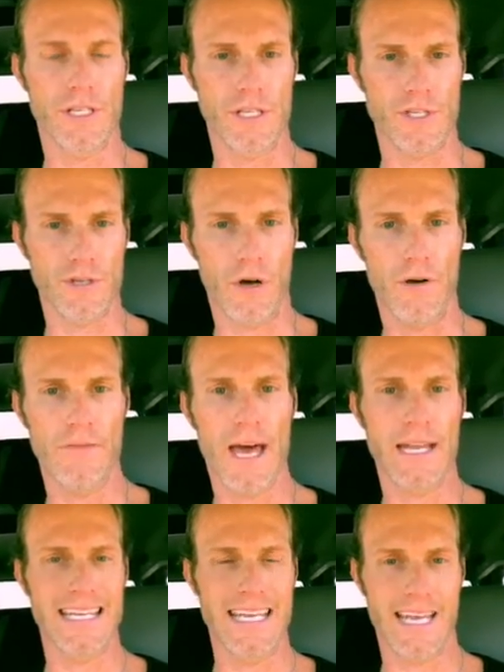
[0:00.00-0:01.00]
and dissolve
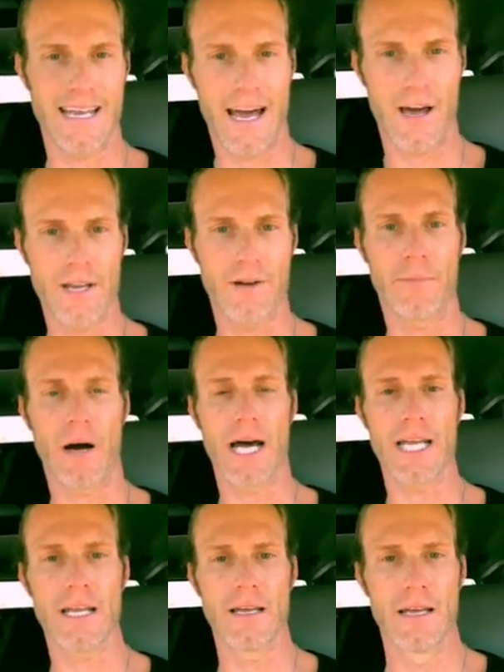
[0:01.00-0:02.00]
that, get it out of your
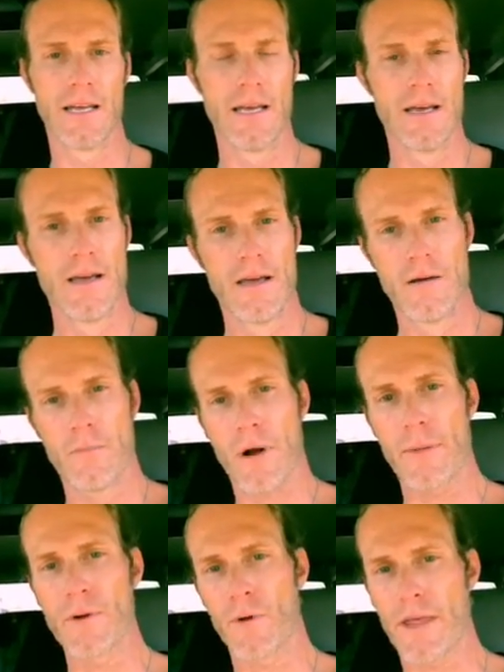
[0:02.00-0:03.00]
body.
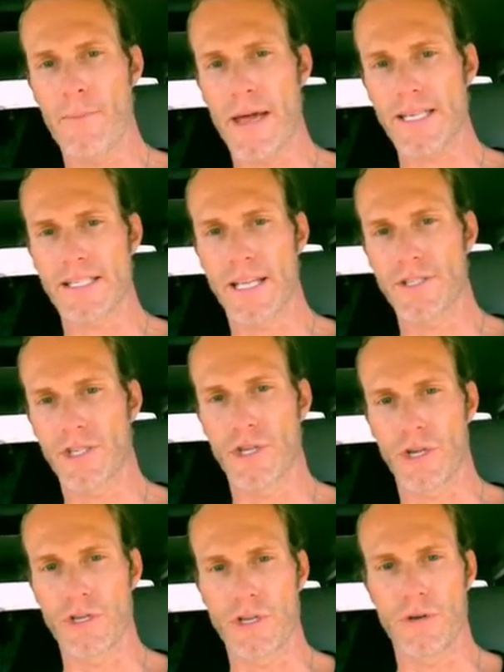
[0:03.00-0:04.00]
Probably one of the best things that
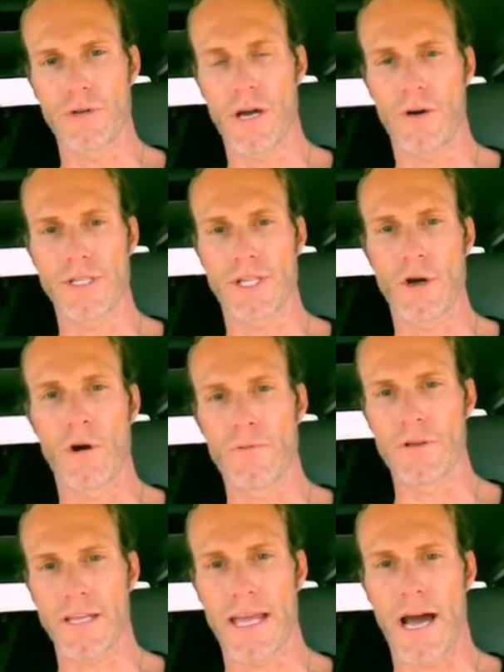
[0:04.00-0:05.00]
you could do, though, is an
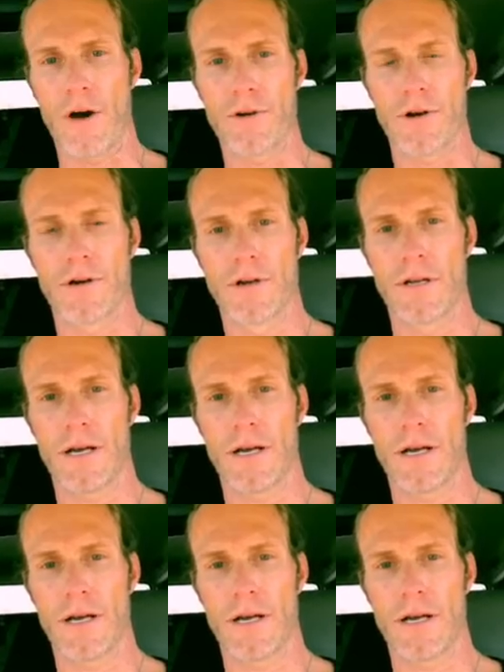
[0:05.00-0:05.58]
over-the-counter